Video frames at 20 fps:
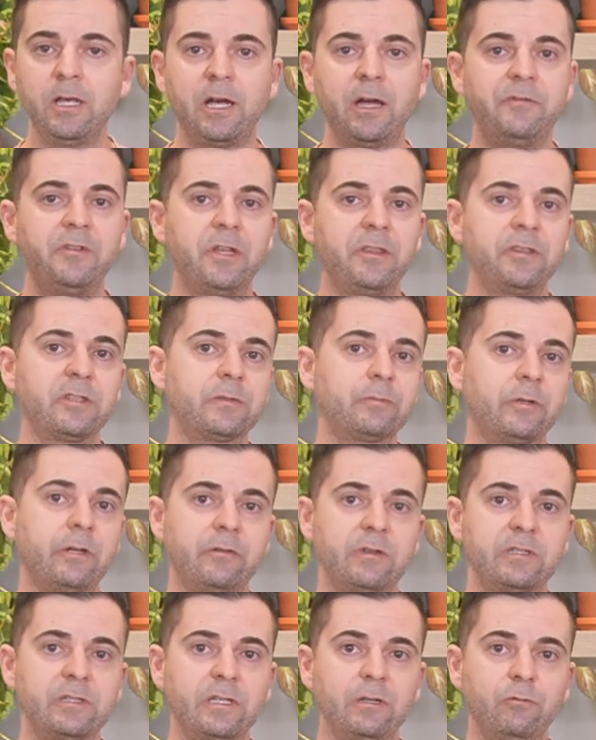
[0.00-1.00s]
I've done this
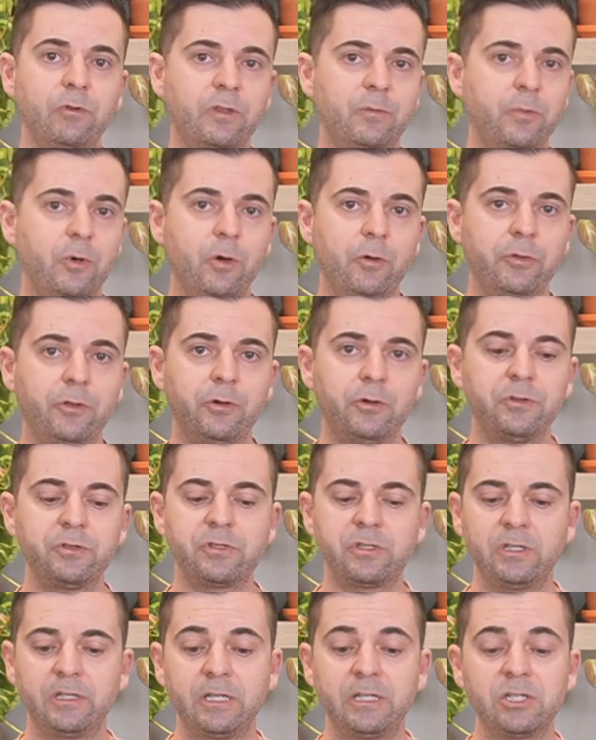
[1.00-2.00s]
previously with
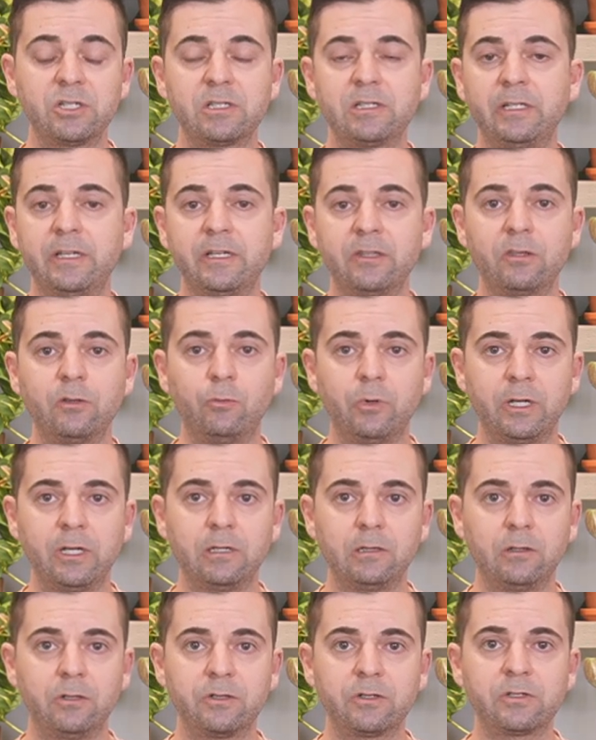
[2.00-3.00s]
Pothos and I just like the way
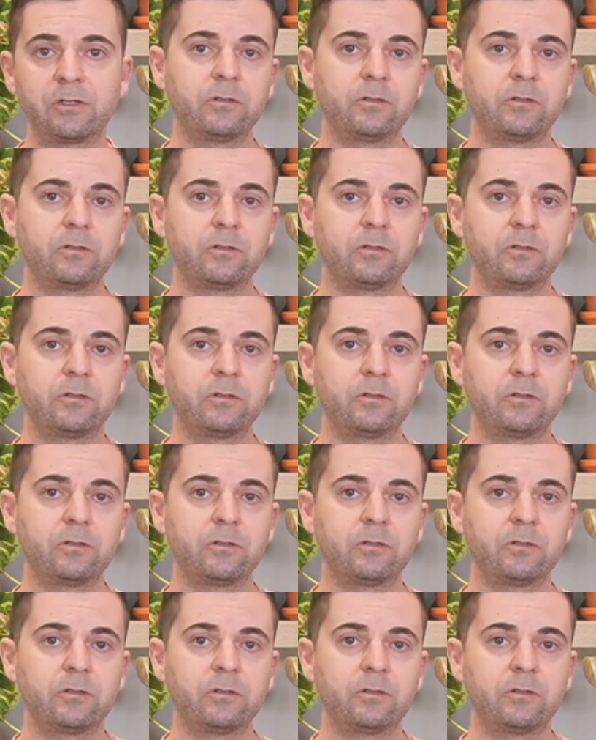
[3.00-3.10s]
it looks.